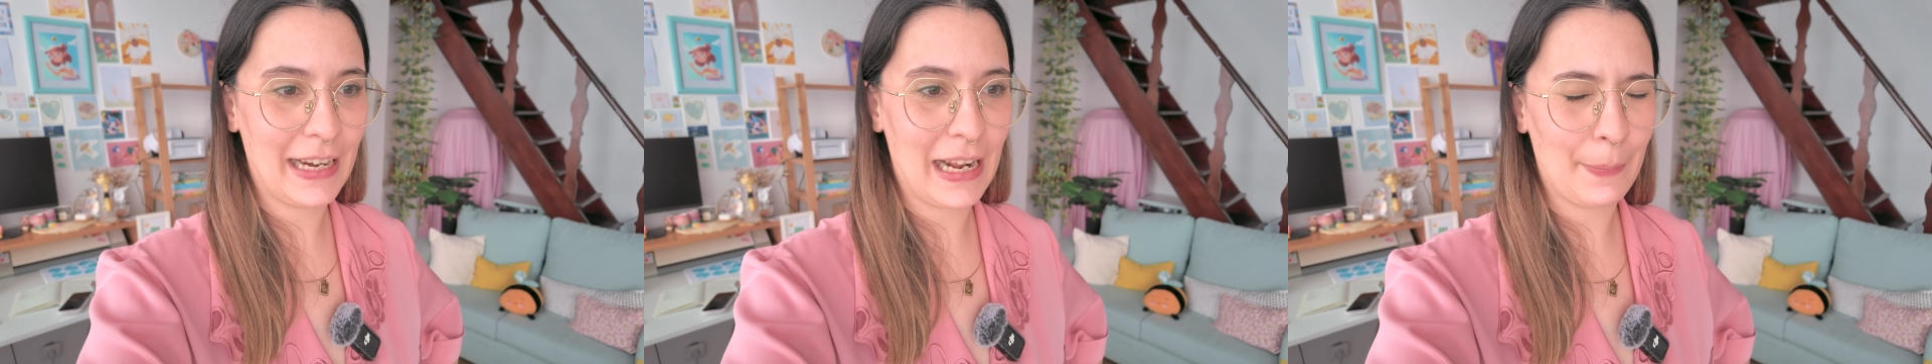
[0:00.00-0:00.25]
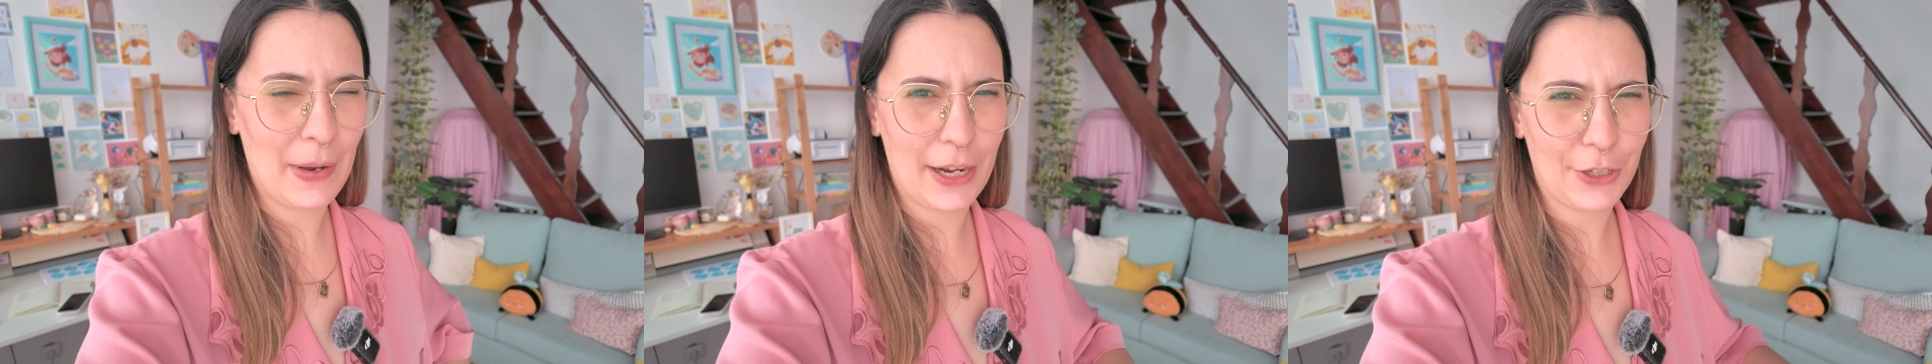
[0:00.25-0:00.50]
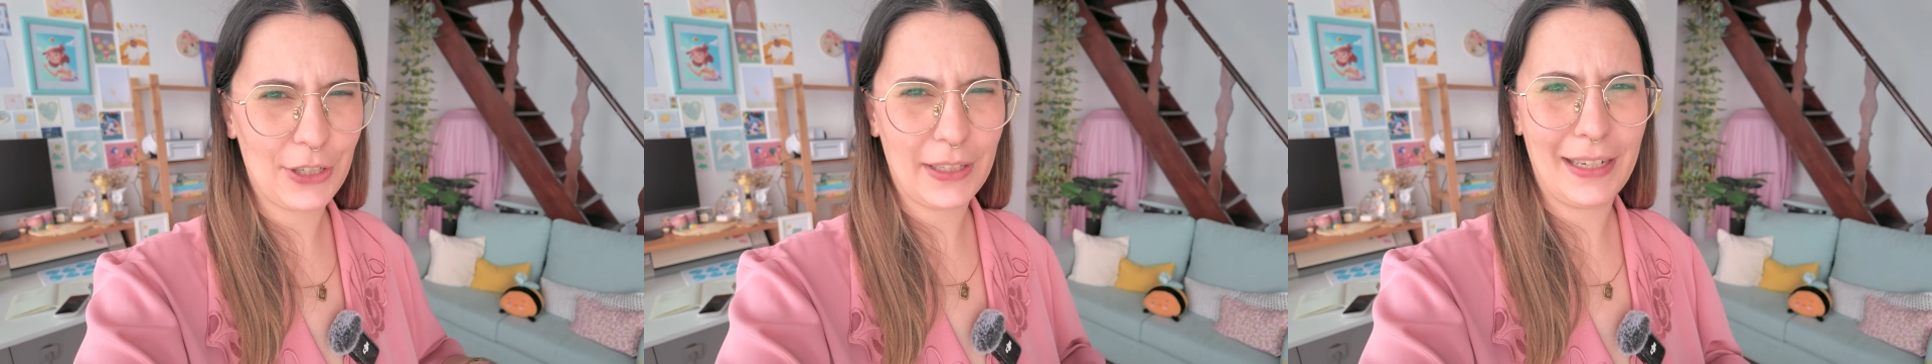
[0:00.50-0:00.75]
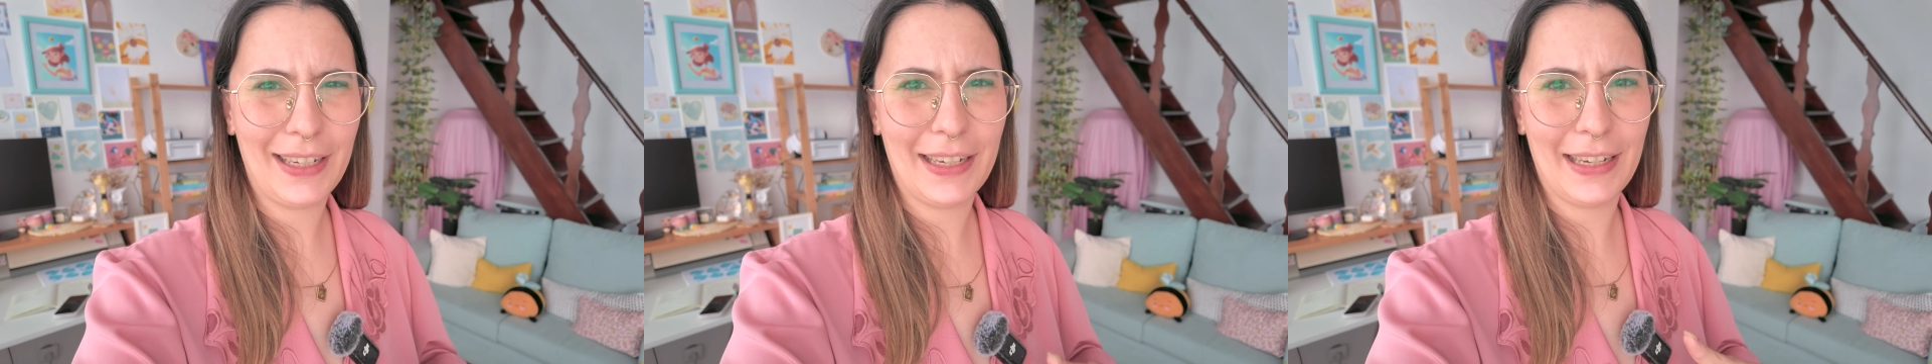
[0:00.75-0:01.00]
And I'm
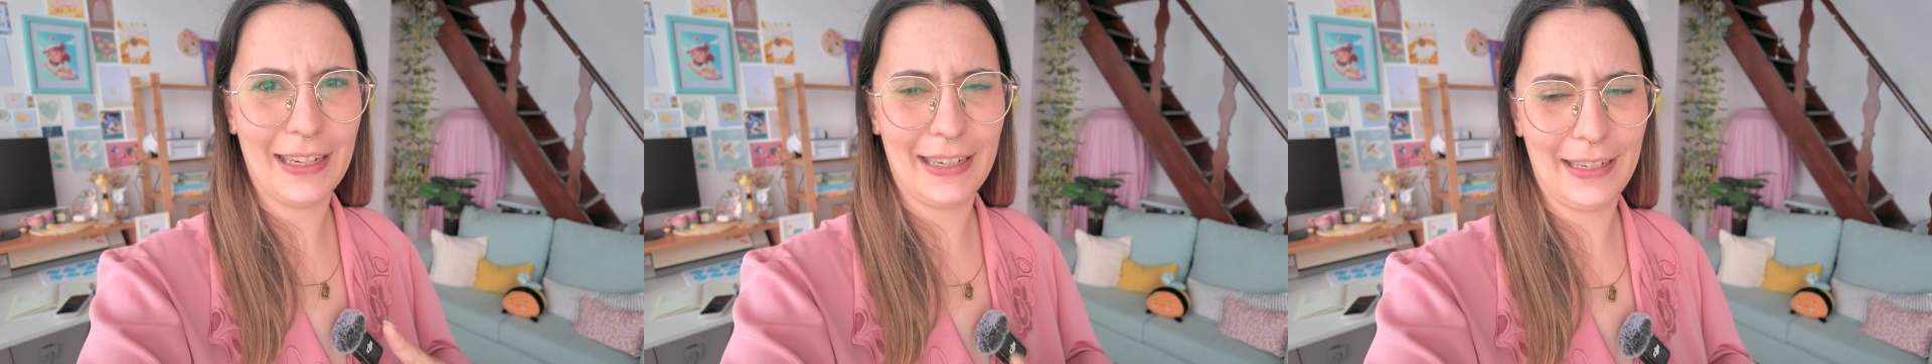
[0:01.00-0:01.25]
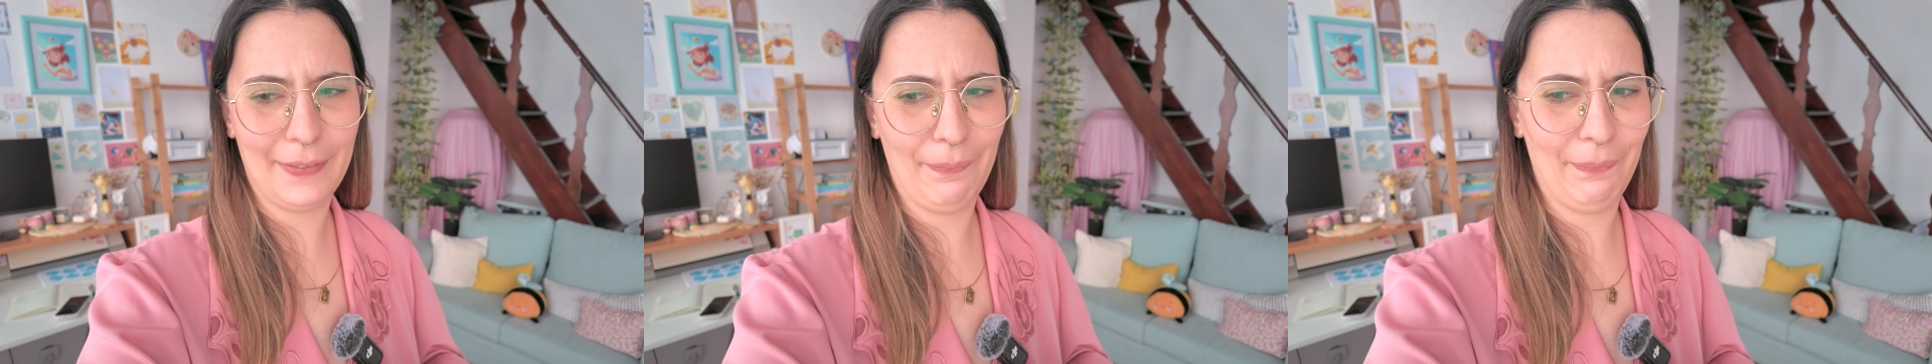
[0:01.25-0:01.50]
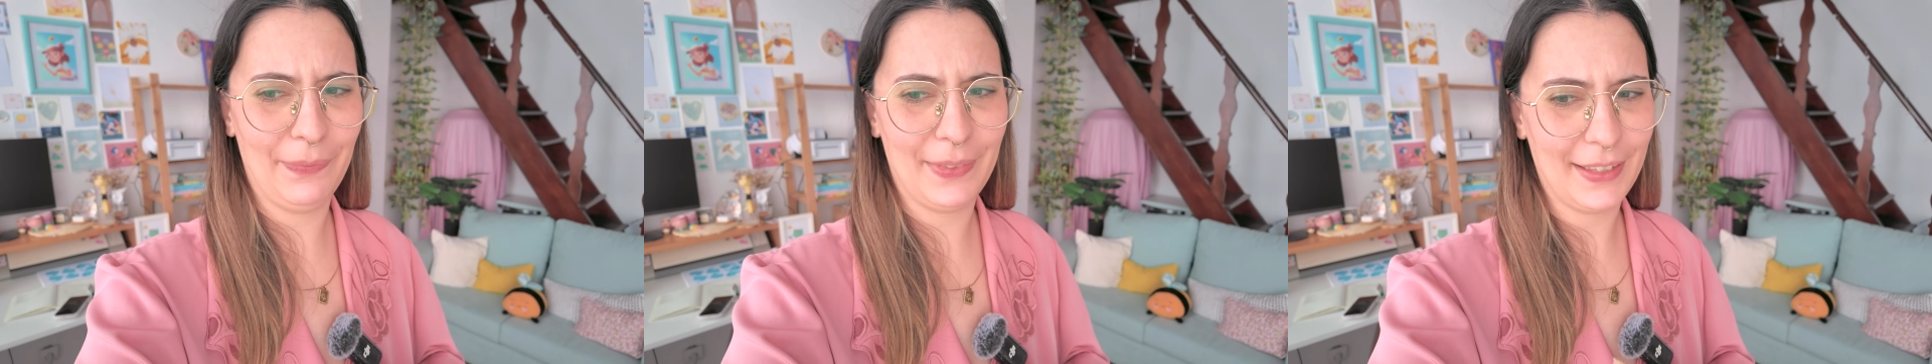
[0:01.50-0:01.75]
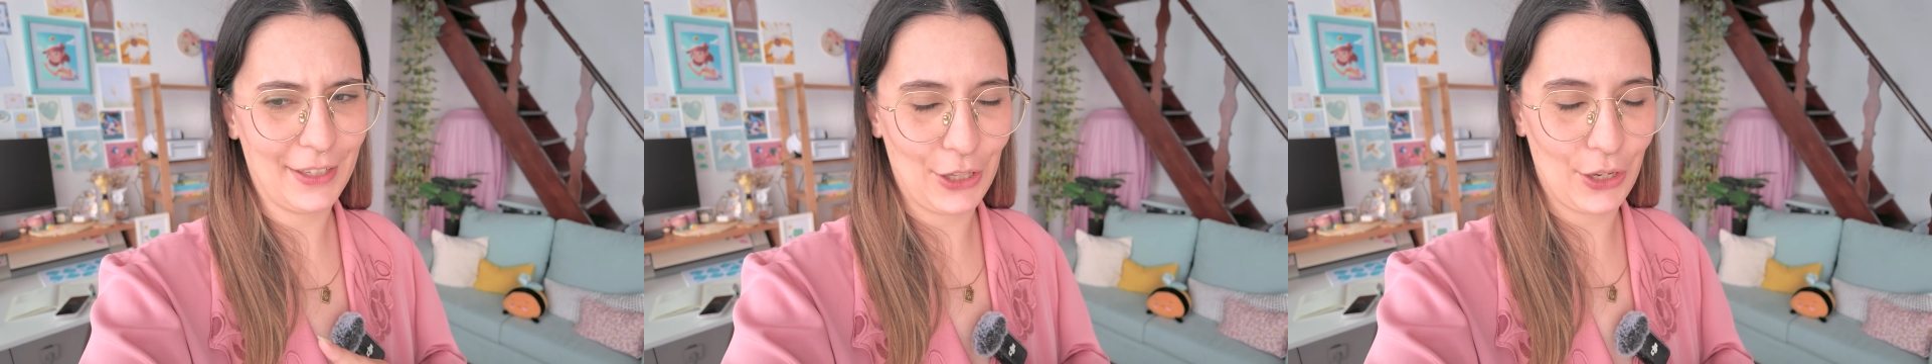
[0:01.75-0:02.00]
actually
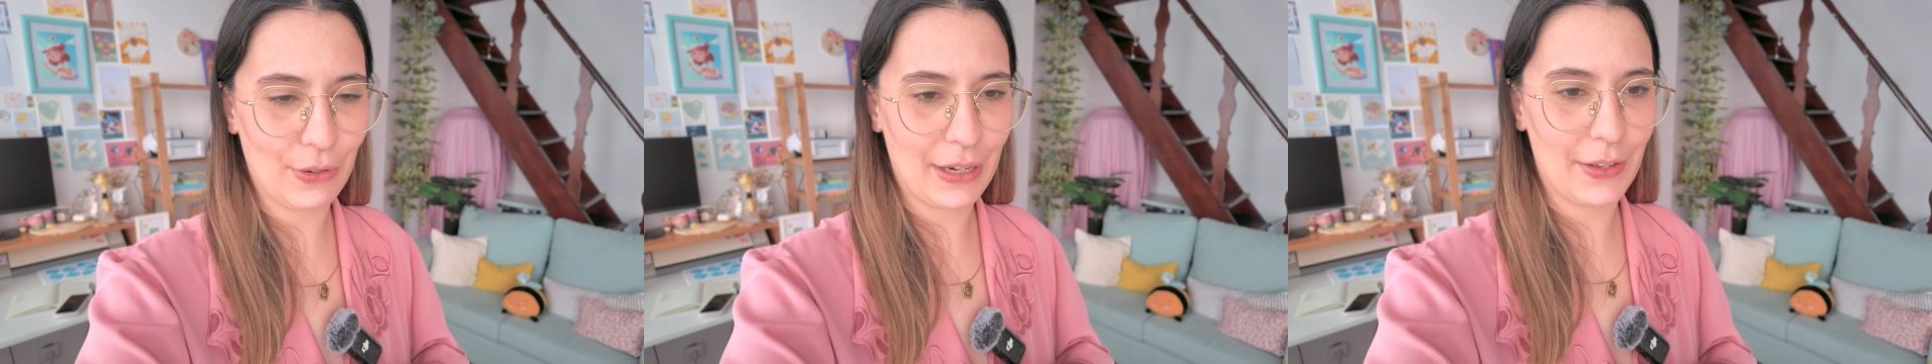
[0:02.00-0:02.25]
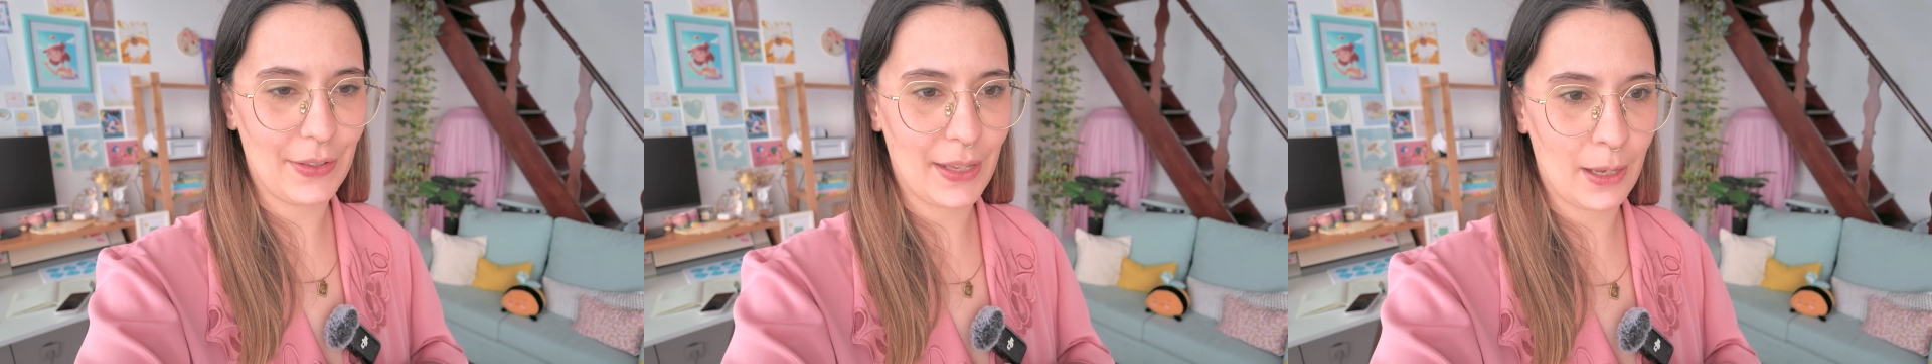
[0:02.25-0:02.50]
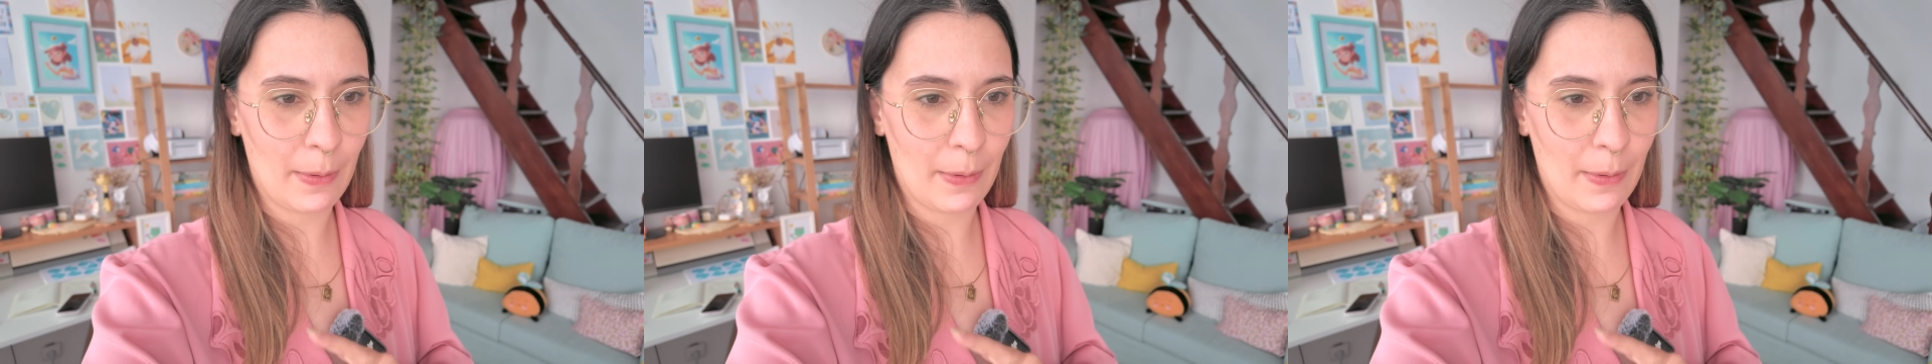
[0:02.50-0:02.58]
curious